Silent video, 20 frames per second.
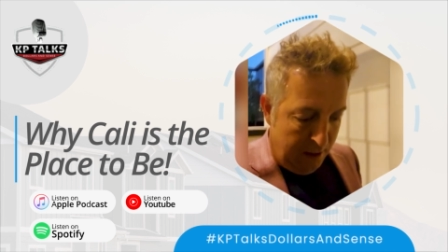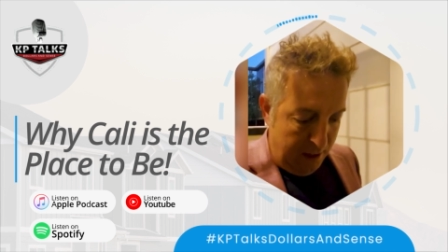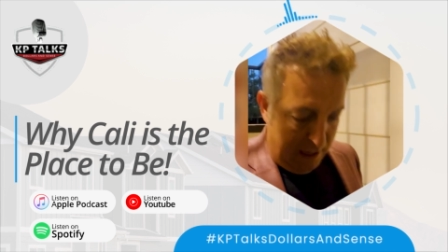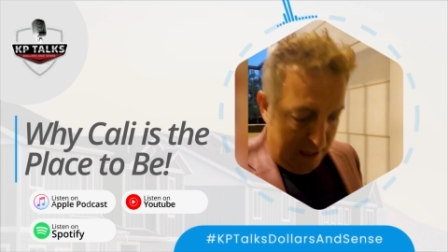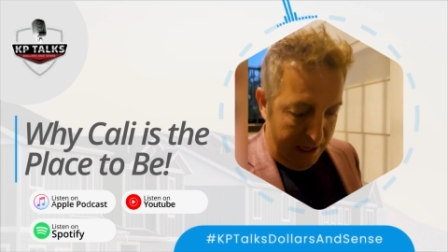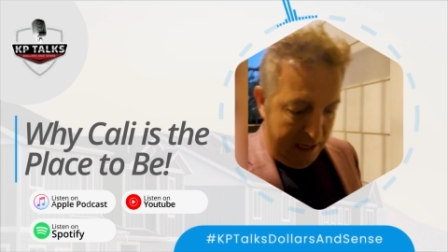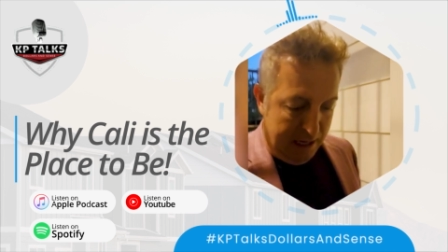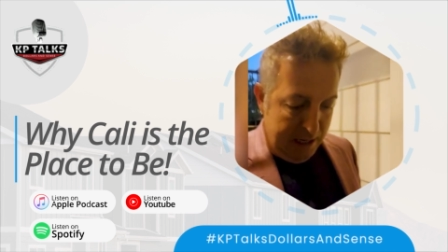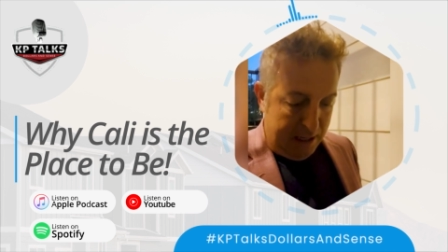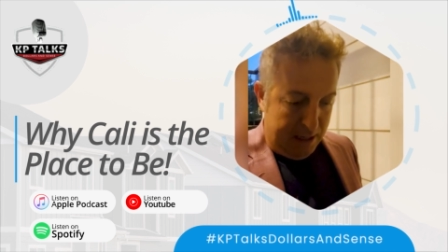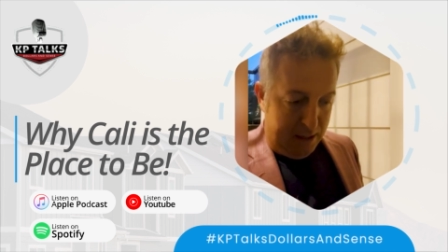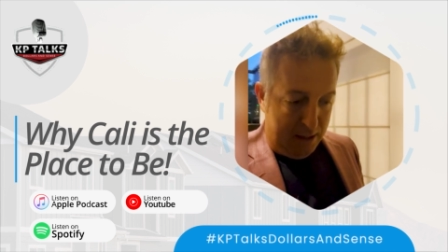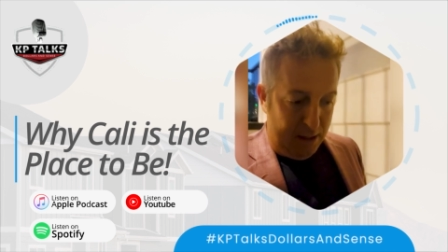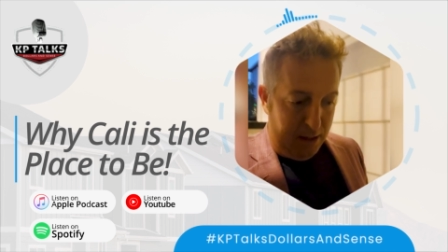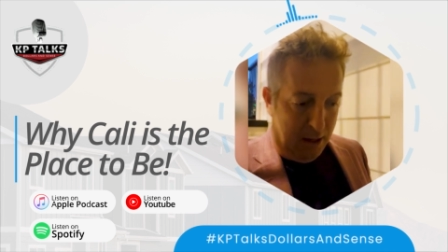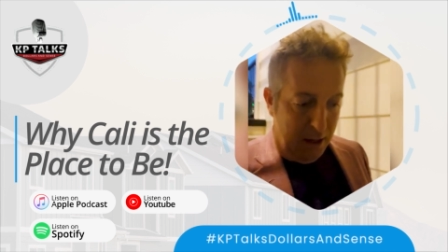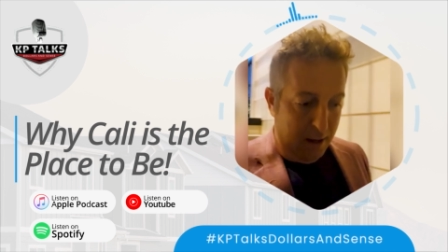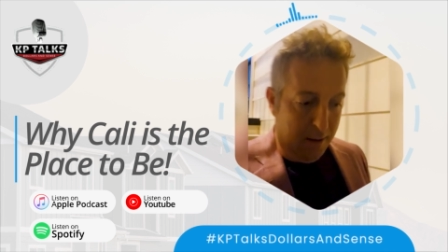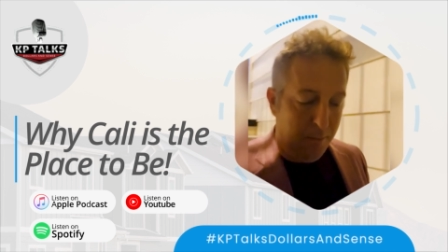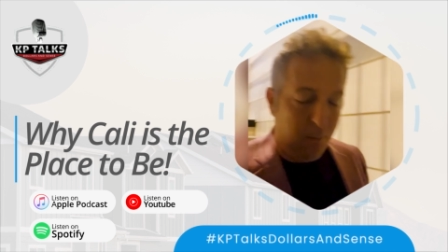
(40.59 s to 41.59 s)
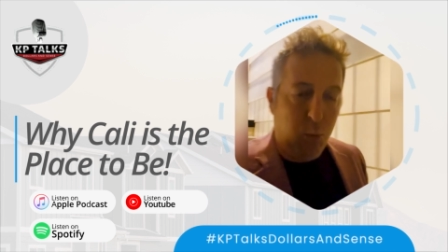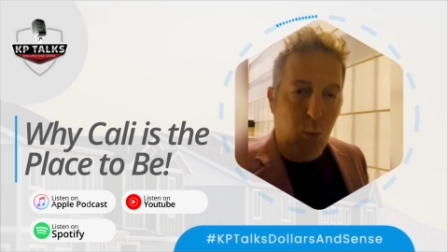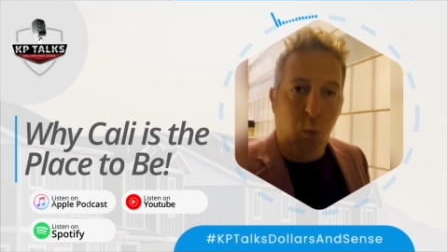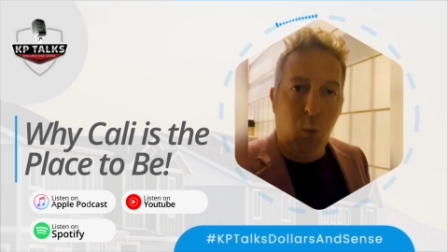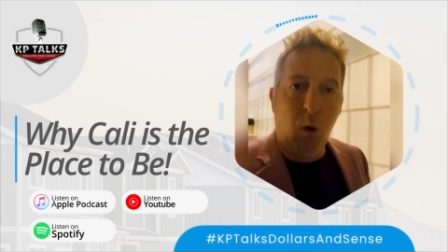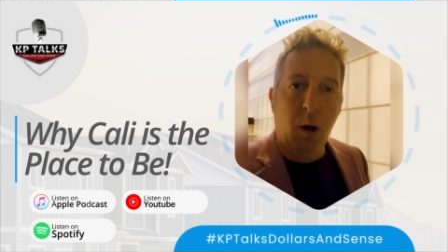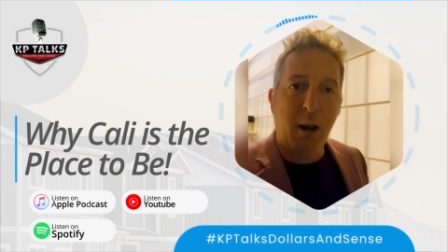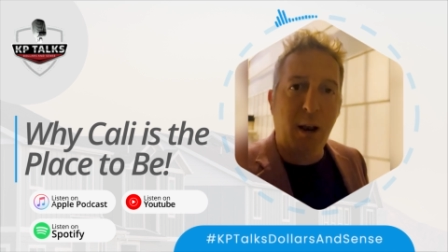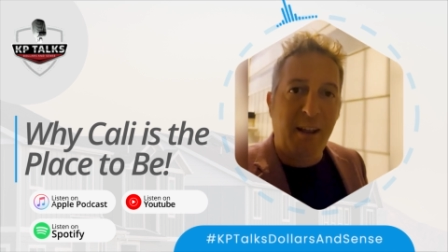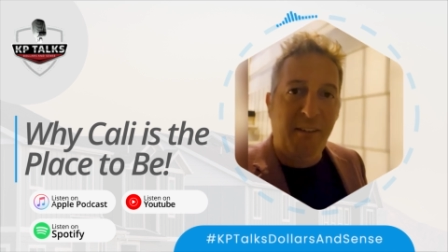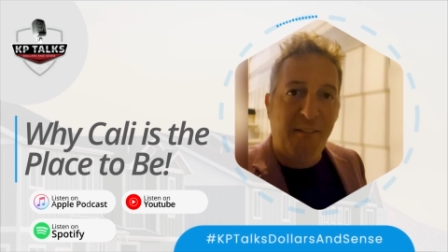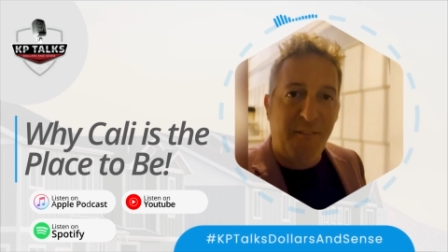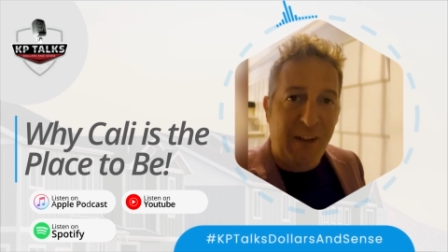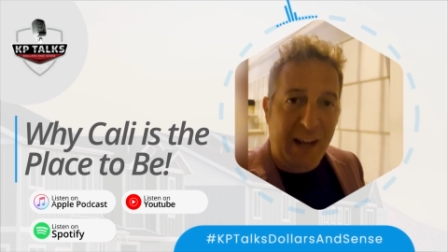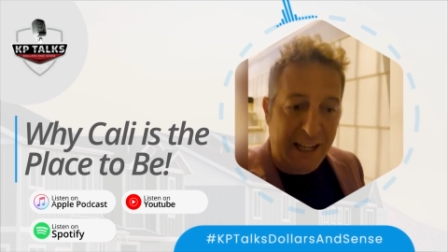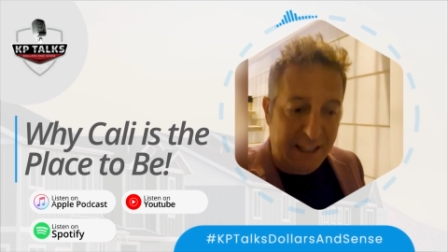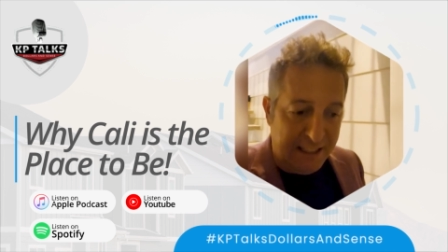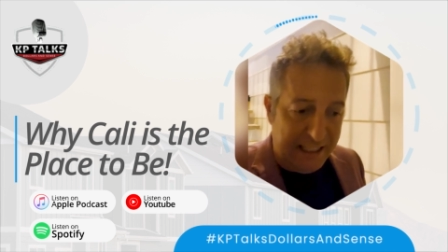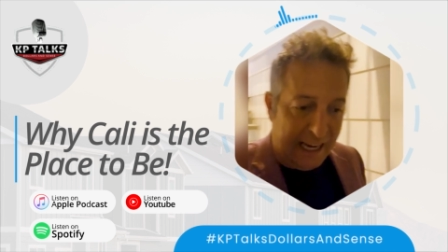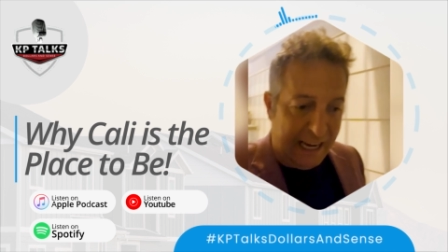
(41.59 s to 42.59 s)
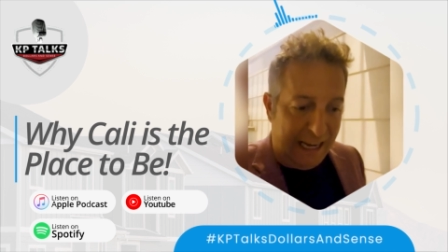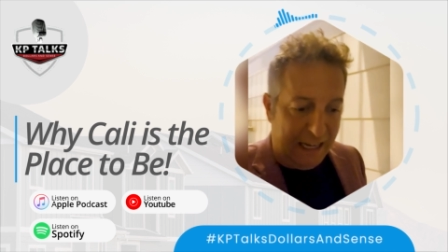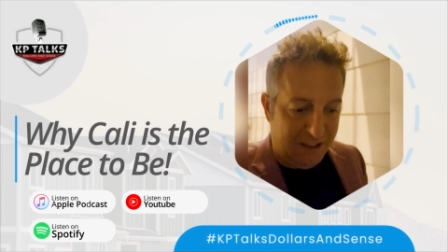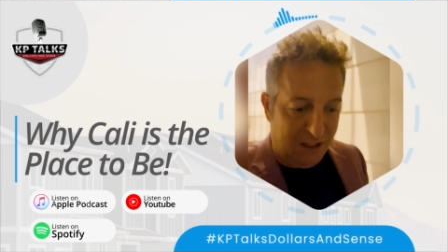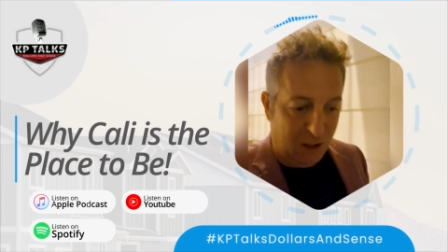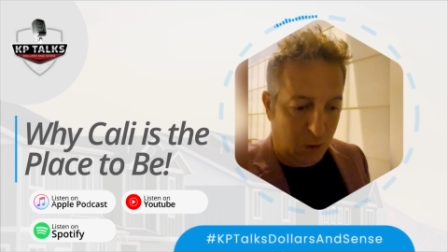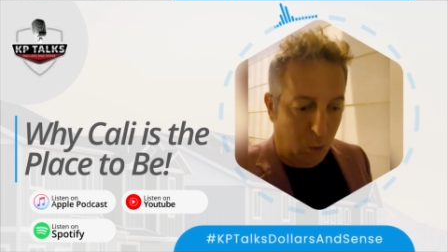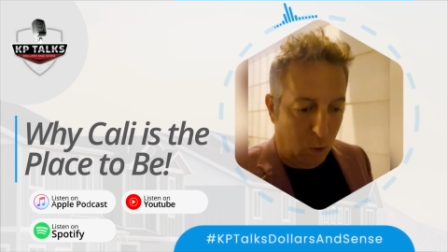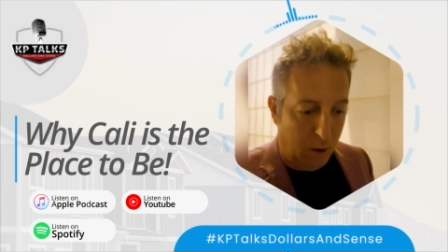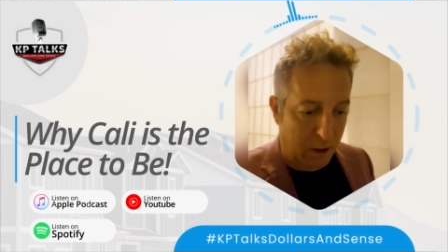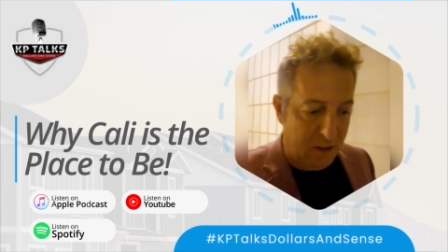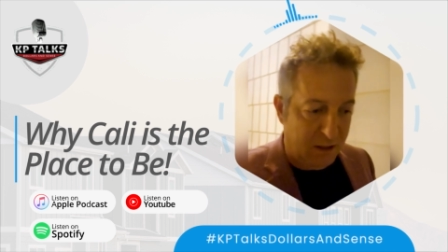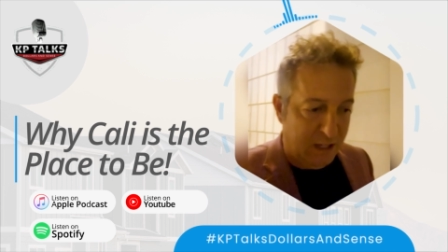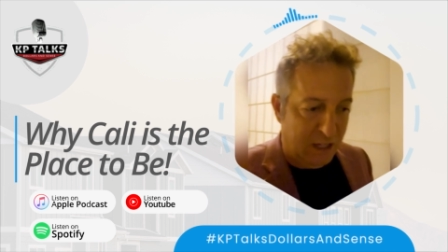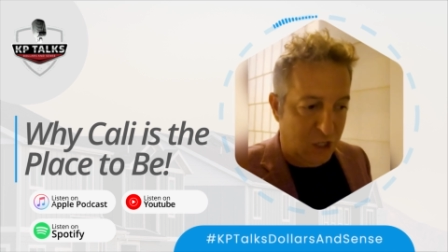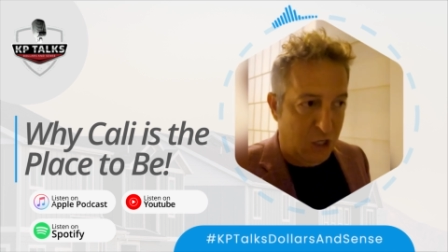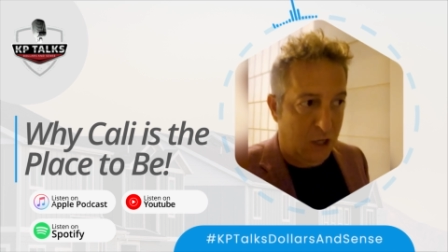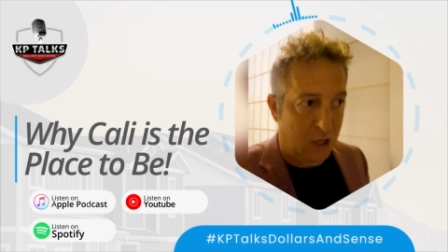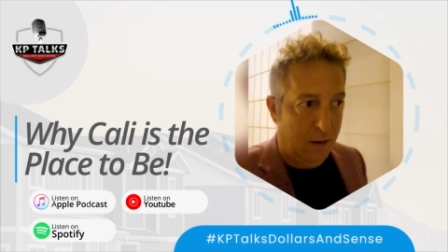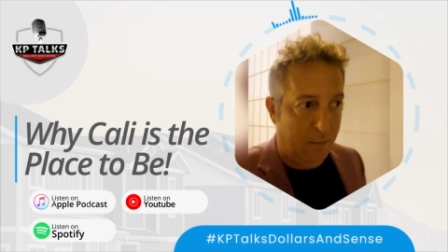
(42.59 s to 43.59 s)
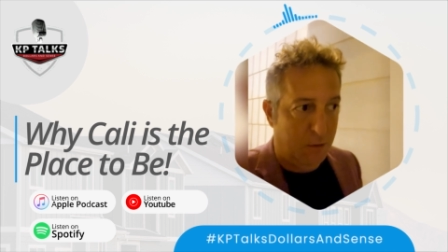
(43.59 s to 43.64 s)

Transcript: And um, what a fantastic organization.